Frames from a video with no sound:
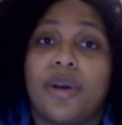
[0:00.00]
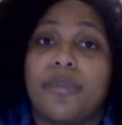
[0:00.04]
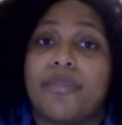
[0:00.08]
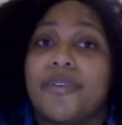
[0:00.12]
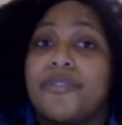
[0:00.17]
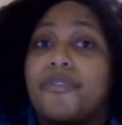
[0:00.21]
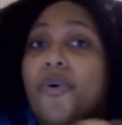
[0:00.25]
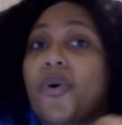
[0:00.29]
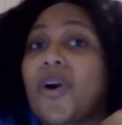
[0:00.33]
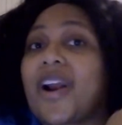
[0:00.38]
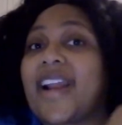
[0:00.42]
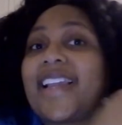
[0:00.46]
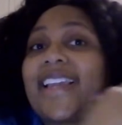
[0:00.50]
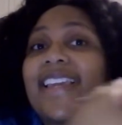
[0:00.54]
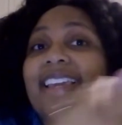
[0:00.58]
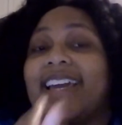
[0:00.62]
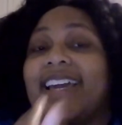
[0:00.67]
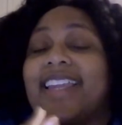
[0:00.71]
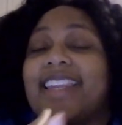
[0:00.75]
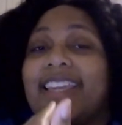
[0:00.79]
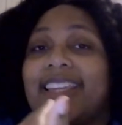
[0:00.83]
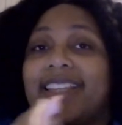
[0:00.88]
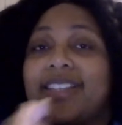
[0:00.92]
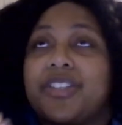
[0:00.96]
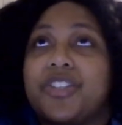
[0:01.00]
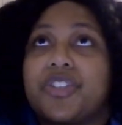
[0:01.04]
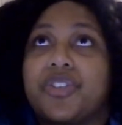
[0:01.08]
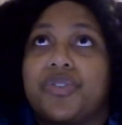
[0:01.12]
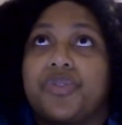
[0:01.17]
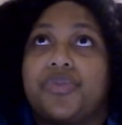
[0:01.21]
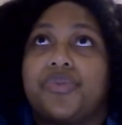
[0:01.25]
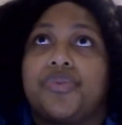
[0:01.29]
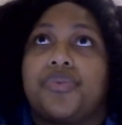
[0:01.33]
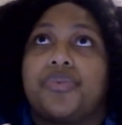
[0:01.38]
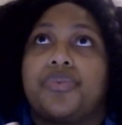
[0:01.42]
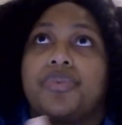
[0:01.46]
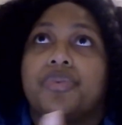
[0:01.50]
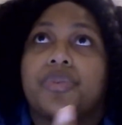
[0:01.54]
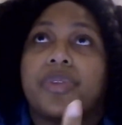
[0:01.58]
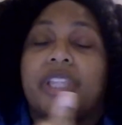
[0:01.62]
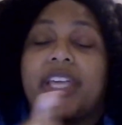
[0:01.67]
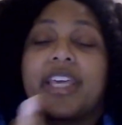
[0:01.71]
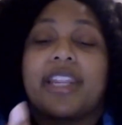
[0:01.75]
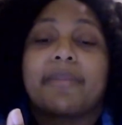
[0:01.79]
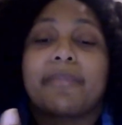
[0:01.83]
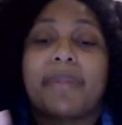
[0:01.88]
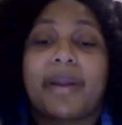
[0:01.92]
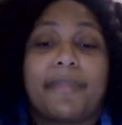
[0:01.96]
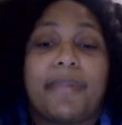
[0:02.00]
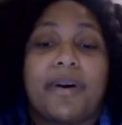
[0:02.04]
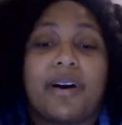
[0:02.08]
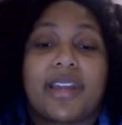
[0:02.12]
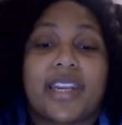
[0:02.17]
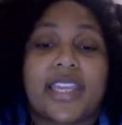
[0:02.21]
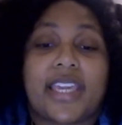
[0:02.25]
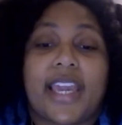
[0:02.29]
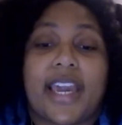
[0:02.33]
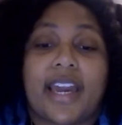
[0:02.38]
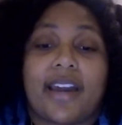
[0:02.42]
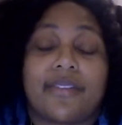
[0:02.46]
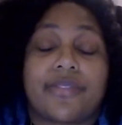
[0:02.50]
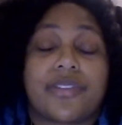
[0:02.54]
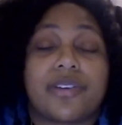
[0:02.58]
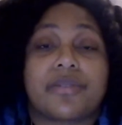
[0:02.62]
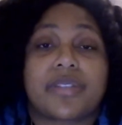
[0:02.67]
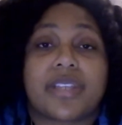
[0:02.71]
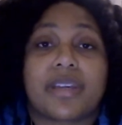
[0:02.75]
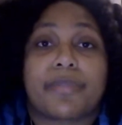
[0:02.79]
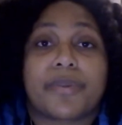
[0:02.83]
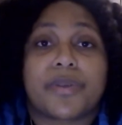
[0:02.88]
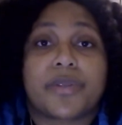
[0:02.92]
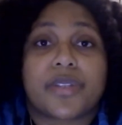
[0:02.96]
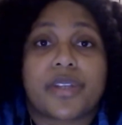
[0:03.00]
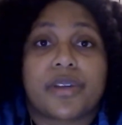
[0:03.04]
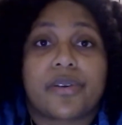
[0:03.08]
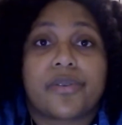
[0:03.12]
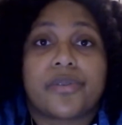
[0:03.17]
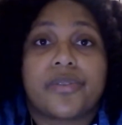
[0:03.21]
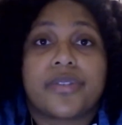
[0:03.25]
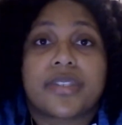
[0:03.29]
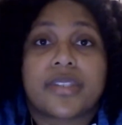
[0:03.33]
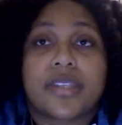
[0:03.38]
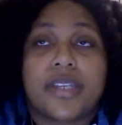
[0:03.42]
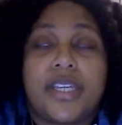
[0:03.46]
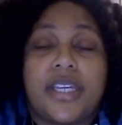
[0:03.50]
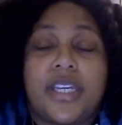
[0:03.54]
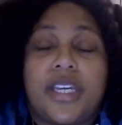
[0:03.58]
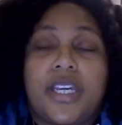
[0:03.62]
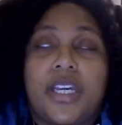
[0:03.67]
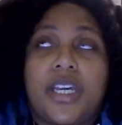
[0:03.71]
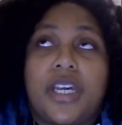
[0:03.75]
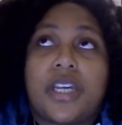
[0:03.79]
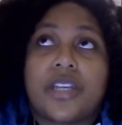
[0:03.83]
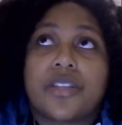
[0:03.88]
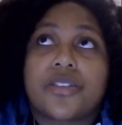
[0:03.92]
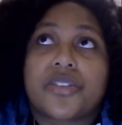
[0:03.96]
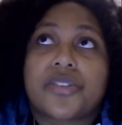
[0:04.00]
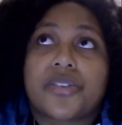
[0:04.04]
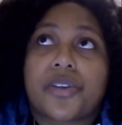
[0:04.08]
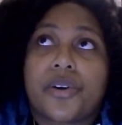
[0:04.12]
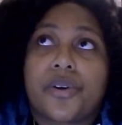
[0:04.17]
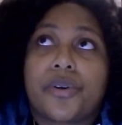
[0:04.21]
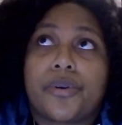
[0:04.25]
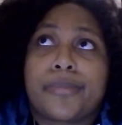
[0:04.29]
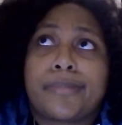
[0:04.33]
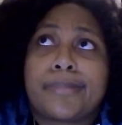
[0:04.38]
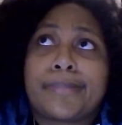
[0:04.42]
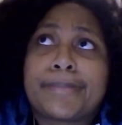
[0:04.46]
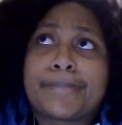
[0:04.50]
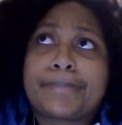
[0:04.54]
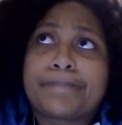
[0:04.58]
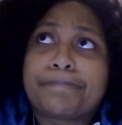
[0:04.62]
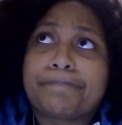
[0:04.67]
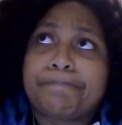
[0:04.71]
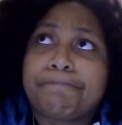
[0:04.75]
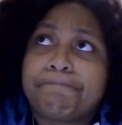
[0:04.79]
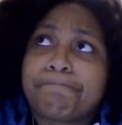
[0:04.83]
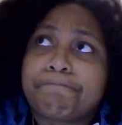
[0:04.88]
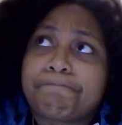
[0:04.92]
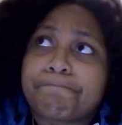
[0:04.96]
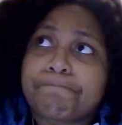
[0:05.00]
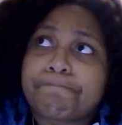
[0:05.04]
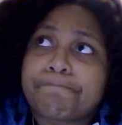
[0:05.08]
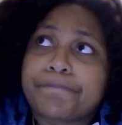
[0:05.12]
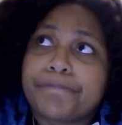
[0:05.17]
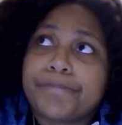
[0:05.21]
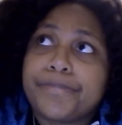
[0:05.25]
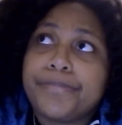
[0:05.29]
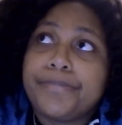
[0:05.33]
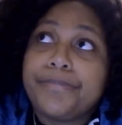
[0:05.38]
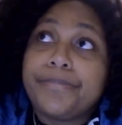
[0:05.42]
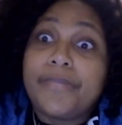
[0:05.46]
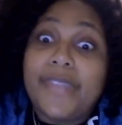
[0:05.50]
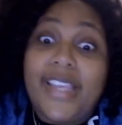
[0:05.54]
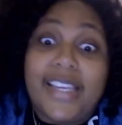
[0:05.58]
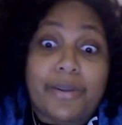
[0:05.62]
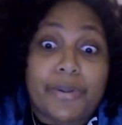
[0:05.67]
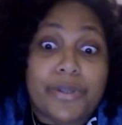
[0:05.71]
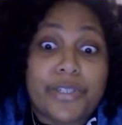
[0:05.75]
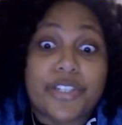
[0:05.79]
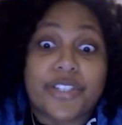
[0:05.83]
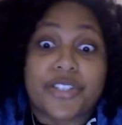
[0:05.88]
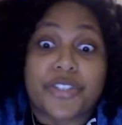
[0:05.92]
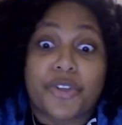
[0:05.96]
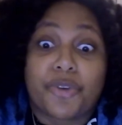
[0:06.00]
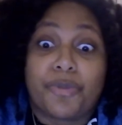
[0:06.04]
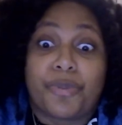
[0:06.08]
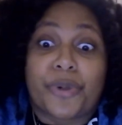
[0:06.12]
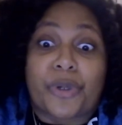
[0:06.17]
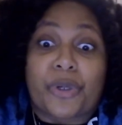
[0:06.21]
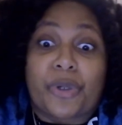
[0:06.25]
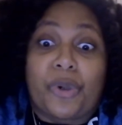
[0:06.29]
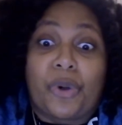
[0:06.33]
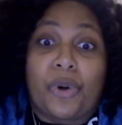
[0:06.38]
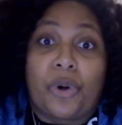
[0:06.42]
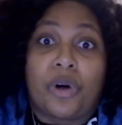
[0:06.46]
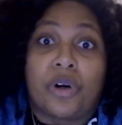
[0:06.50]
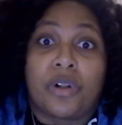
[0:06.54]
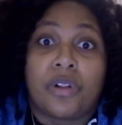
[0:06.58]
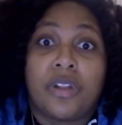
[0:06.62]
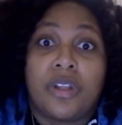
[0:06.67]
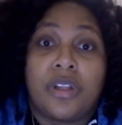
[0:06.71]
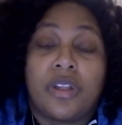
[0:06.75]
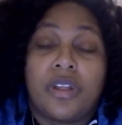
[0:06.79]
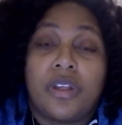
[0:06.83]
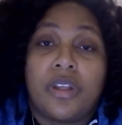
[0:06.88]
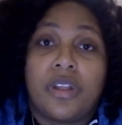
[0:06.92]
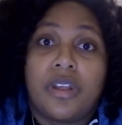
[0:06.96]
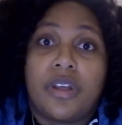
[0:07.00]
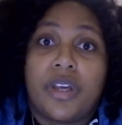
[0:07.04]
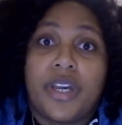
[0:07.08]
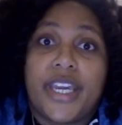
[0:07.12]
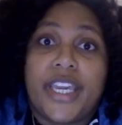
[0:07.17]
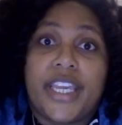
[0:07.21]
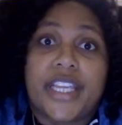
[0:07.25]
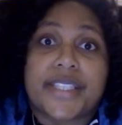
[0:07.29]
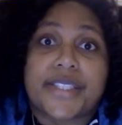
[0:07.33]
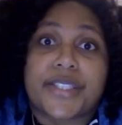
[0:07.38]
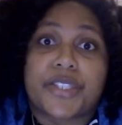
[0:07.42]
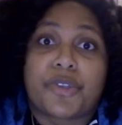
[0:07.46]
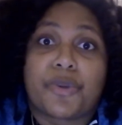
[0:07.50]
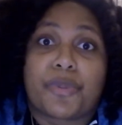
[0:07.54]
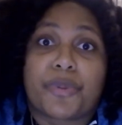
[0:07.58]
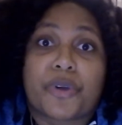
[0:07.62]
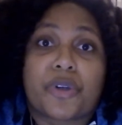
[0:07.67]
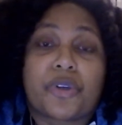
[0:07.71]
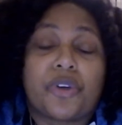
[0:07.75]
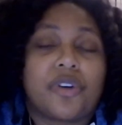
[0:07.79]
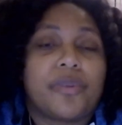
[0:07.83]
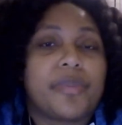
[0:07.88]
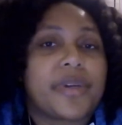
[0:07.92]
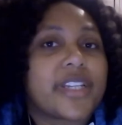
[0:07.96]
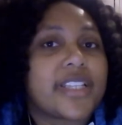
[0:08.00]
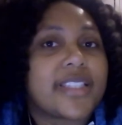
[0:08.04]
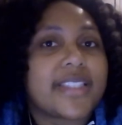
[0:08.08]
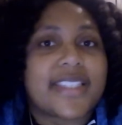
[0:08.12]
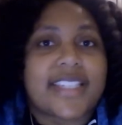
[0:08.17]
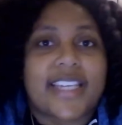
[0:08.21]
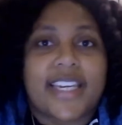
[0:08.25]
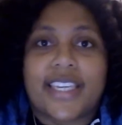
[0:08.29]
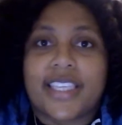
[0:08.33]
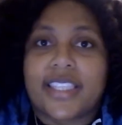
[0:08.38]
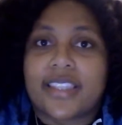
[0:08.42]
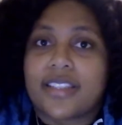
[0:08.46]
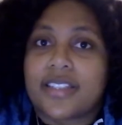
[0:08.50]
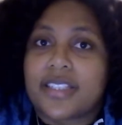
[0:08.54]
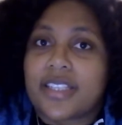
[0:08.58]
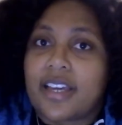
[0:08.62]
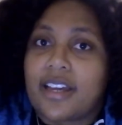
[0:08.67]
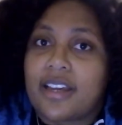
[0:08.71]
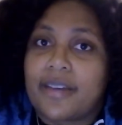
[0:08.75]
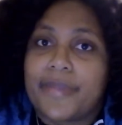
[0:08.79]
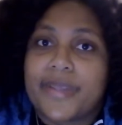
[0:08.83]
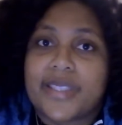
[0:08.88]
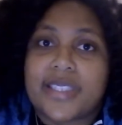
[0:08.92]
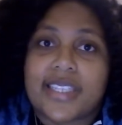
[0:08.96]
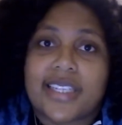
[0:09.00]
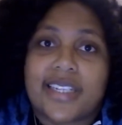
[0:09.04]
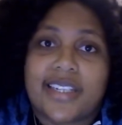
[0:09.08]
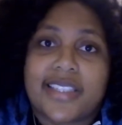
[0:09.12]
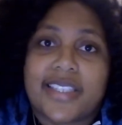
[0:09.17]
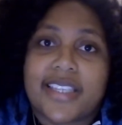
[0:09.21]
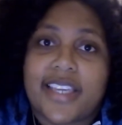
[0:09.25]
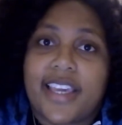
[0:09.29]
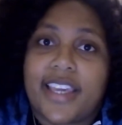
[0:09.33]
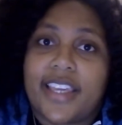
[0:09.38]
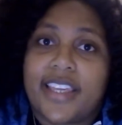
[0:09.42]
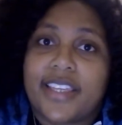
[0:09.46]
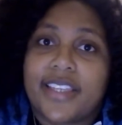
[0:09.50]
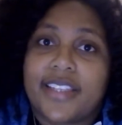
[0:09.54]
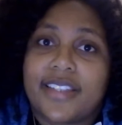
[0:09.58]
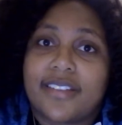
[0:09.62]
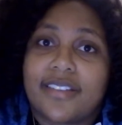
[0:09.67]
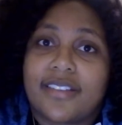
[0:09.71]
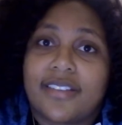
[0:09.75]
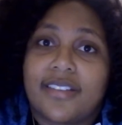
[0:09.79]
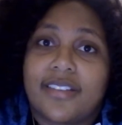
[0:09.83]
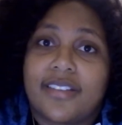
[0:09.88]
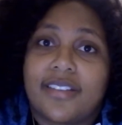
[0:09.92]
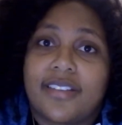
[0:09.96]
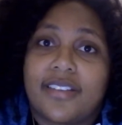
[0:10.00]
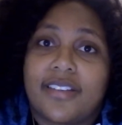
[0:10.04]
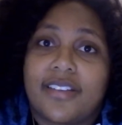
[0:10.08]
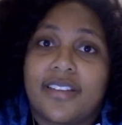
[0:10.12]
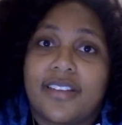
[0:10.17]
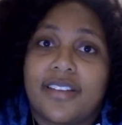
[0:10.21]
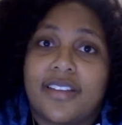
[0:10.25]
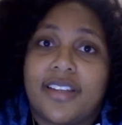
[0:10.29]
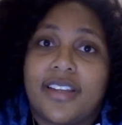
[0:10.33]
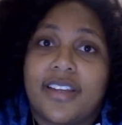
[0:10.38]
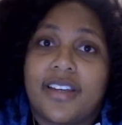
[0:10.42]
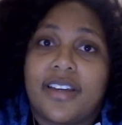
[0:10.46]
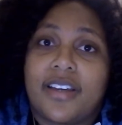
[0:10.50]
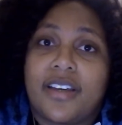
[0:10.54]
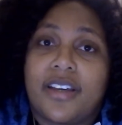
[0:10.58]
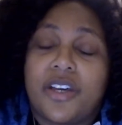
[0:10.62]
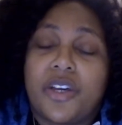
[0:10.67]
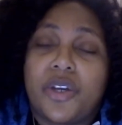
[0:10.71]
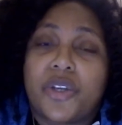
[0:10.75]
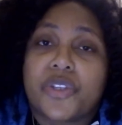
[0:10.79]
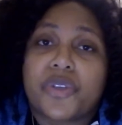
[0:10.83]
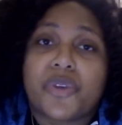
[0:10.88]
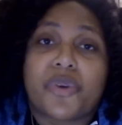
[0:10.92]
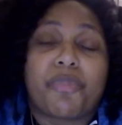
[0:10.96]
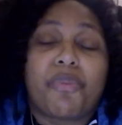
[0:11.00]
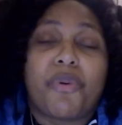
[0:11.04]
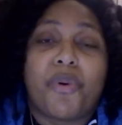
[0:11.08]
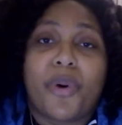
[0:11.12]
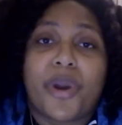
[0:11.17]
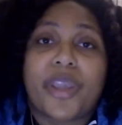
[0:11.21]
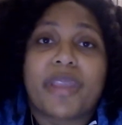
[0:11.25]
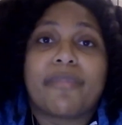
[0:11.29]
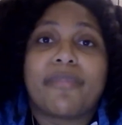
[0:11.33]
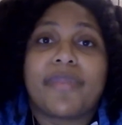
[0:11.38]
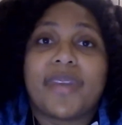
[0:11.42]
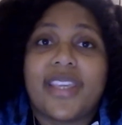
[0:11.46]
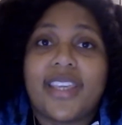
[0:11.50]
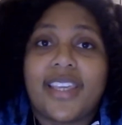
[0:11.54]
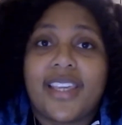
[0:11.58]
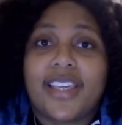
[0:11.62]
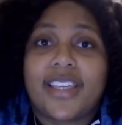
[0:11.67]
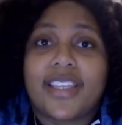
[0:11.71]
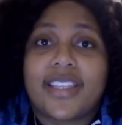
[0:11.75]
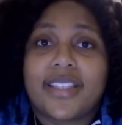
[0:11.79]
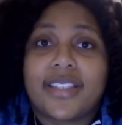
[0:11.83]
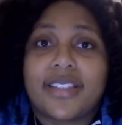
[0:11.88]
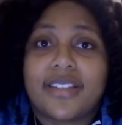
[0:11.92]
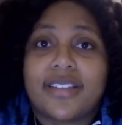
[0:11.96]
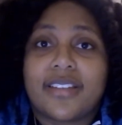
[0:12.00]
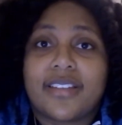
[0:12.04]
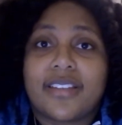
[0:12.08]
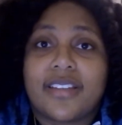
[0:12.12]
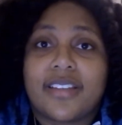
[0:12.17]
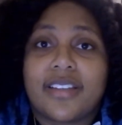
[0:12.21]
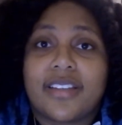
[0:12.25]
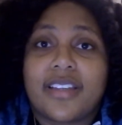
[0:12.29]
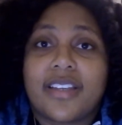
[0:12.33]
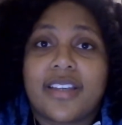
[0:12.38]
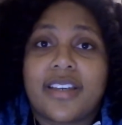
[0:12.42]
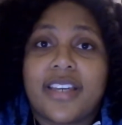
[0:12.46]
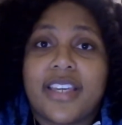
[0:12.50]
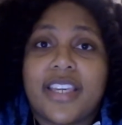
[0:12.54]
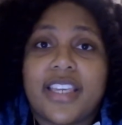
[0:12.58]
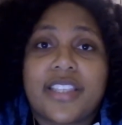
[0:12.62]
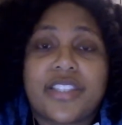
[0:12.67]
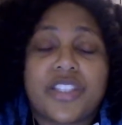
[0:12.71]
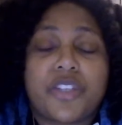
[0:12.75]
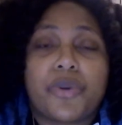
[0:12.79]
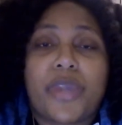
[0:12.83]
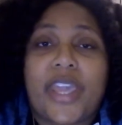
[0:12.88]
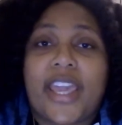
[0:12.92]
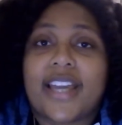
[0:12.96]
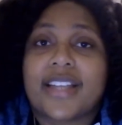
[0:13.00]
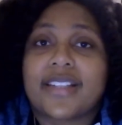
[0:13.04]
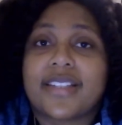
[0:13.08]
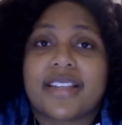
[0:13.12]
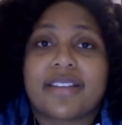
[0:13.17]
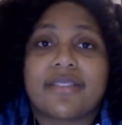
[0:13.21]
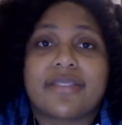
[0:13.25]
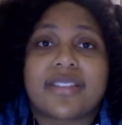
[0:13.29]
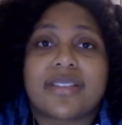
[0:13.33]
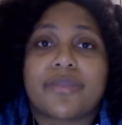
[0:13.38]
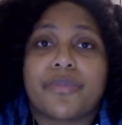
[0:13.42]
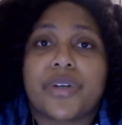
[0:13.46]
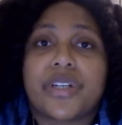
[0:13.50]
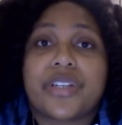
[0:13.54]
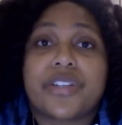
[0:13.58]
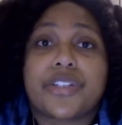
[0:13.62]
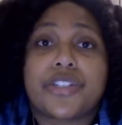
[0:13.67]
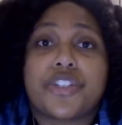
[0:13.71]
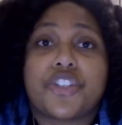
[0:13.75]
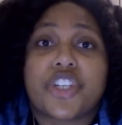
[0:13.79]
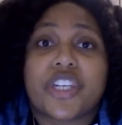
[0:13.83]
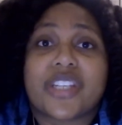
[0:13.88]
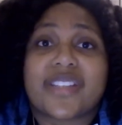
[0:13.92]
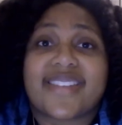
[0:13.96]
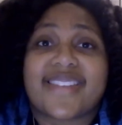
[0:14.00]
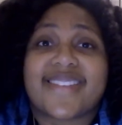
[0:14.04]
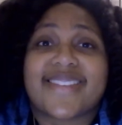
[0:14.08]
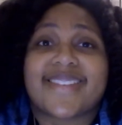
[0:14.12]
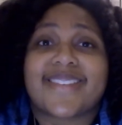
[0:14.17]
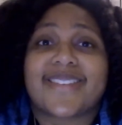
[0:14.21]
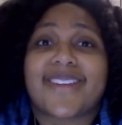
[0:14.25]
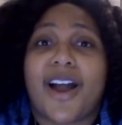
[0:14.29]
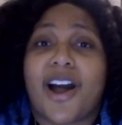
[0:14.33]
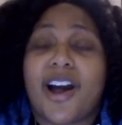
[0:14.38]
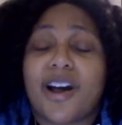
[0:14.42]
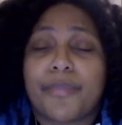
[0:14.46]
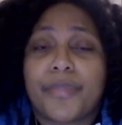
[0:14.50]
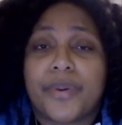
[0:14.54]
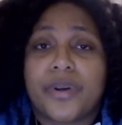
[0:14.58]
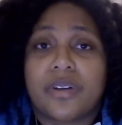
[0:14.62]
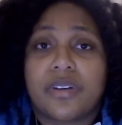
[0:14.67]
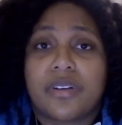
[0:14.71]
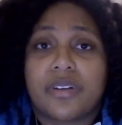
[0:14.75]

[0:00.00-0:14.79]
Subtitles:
before I get into letting my body have those episodes. So, which is super cool. It's super cool, but it's taking the time it's going to take. The point being is you can't tell someone to just stop